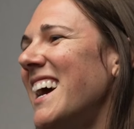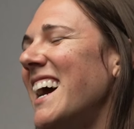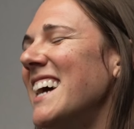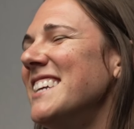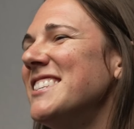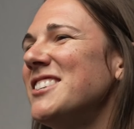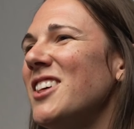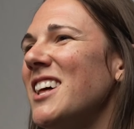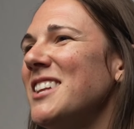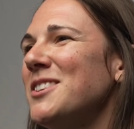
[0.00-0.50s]

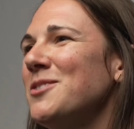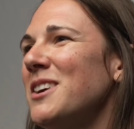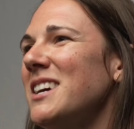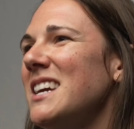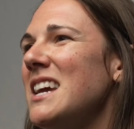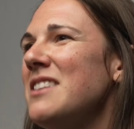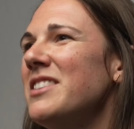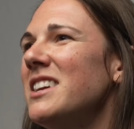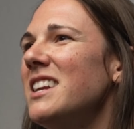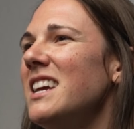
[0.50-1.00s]
And so that's what
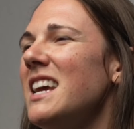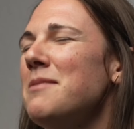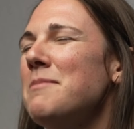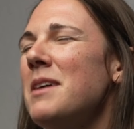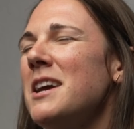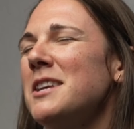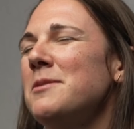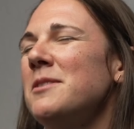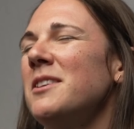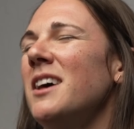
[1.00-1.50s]
even it
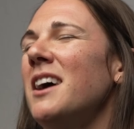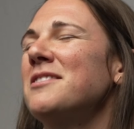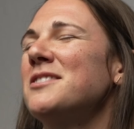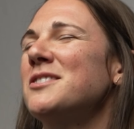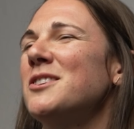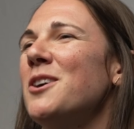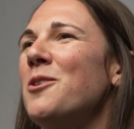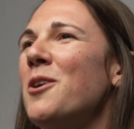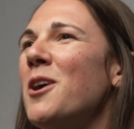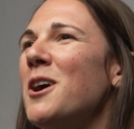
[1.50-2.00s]
makes me laugh
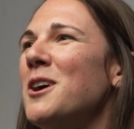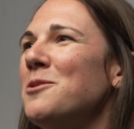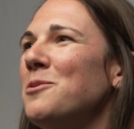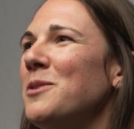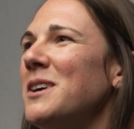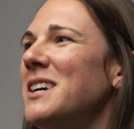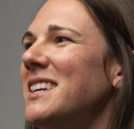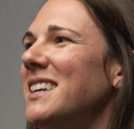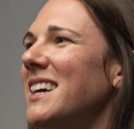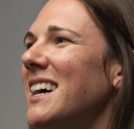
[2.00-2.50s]
so hard
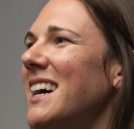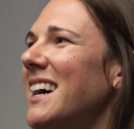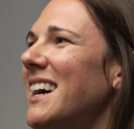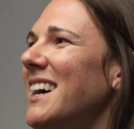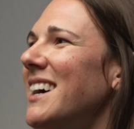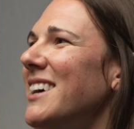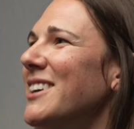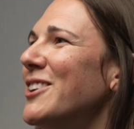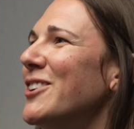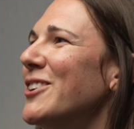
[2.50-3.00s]
when
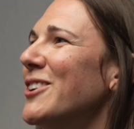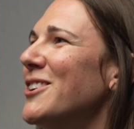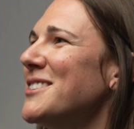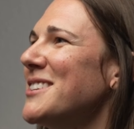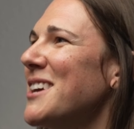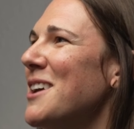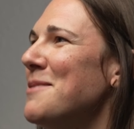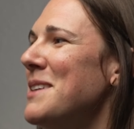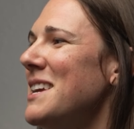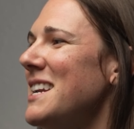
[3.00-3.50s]
uh, girls
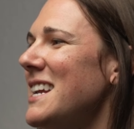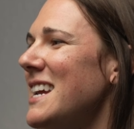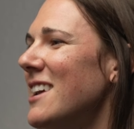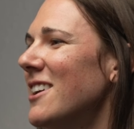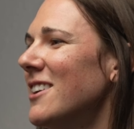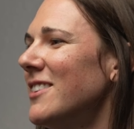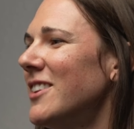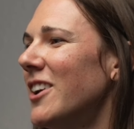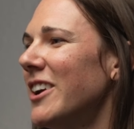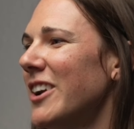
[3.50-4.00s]
come in
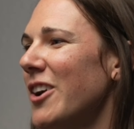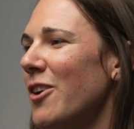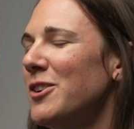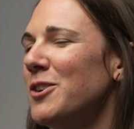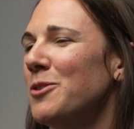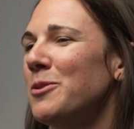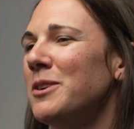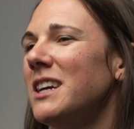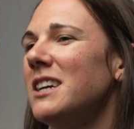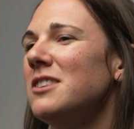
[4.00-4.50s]
here and they're like, "Oh, I
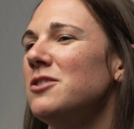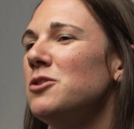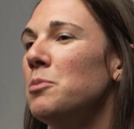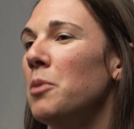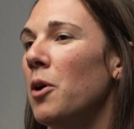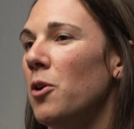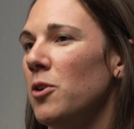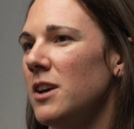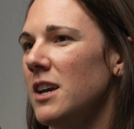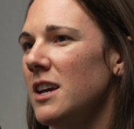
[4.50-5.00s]
don't want to get too
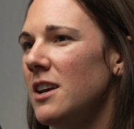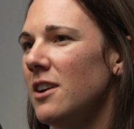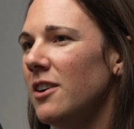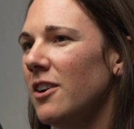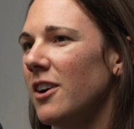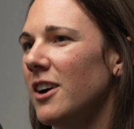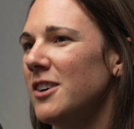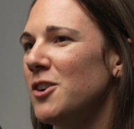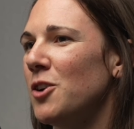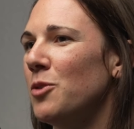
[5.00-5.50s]
bulky,
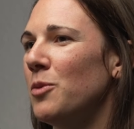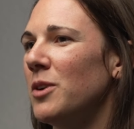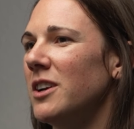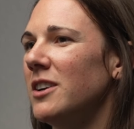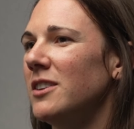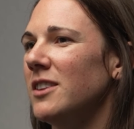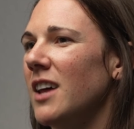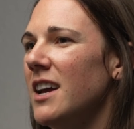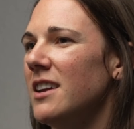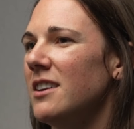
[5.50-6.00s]
or I don't want
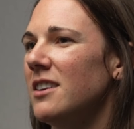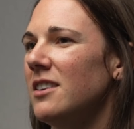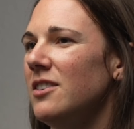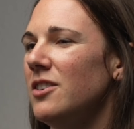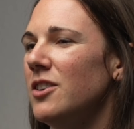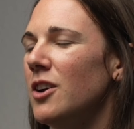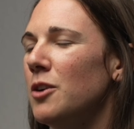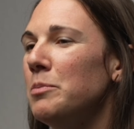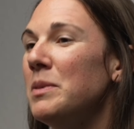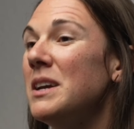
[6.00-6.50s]
to like
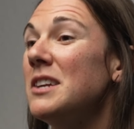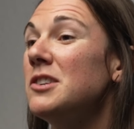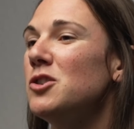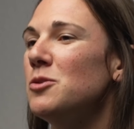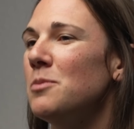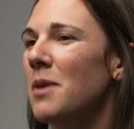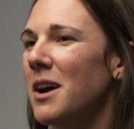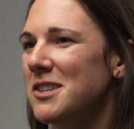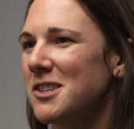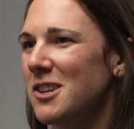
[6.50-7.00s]
you know be
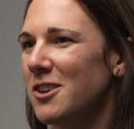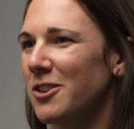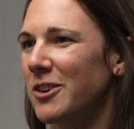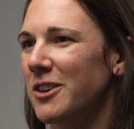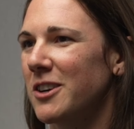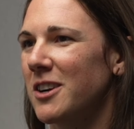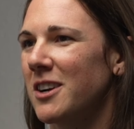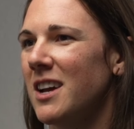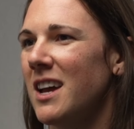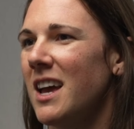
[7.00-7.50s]
too
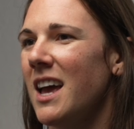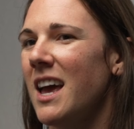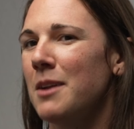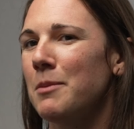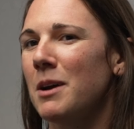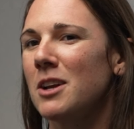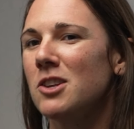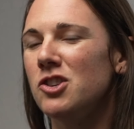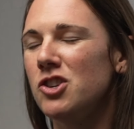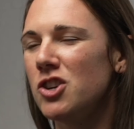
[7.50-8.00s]
muscular."
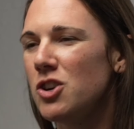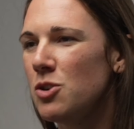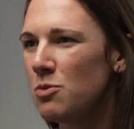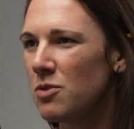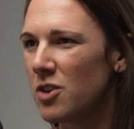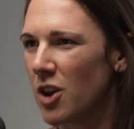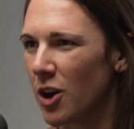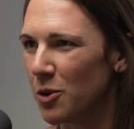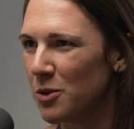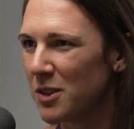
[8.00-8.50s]
I'm like, do you
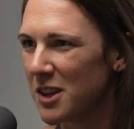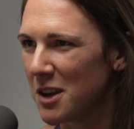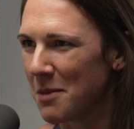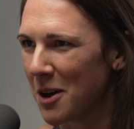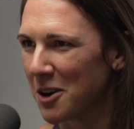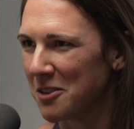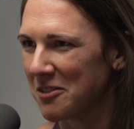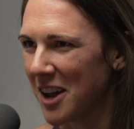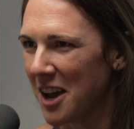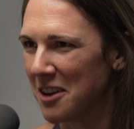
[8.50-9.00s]
know the
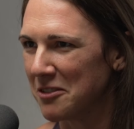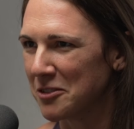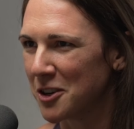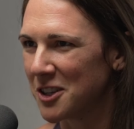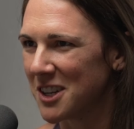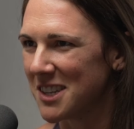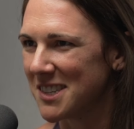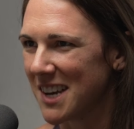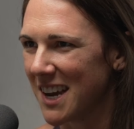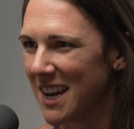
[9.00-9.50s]
amount of
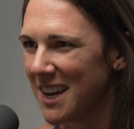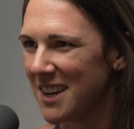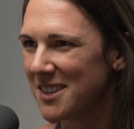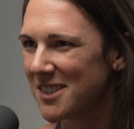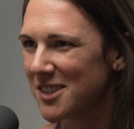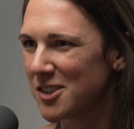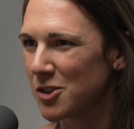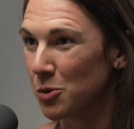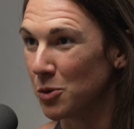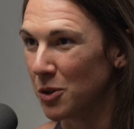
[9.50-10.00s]
effort it
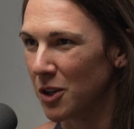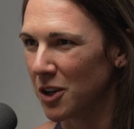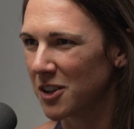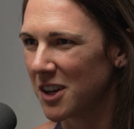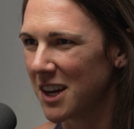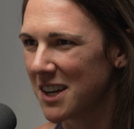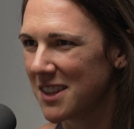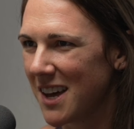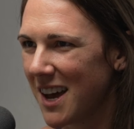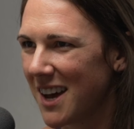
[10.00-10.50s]
takes to look
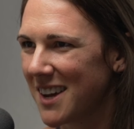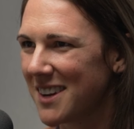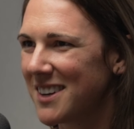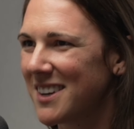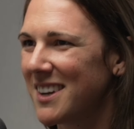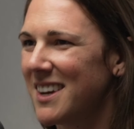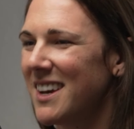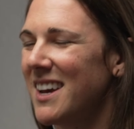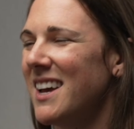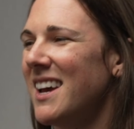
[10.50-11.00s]
like that?
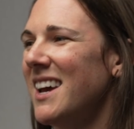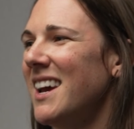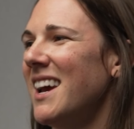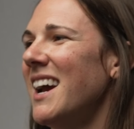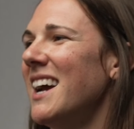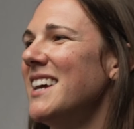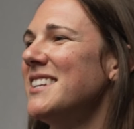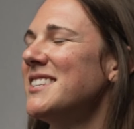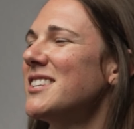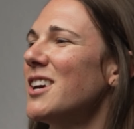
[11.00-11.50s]

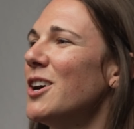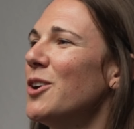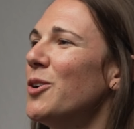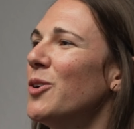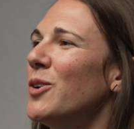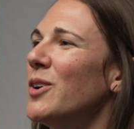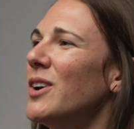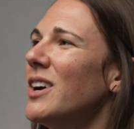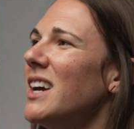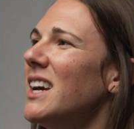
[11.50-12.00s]
And
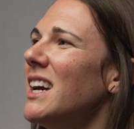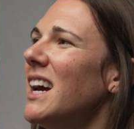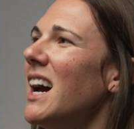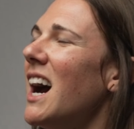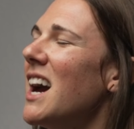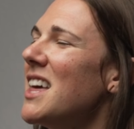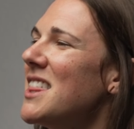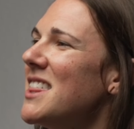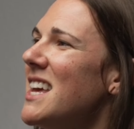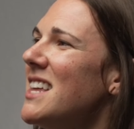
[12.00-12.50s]
so
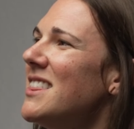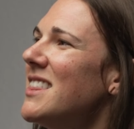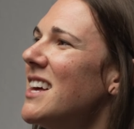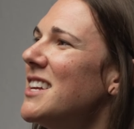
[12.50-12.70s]
I think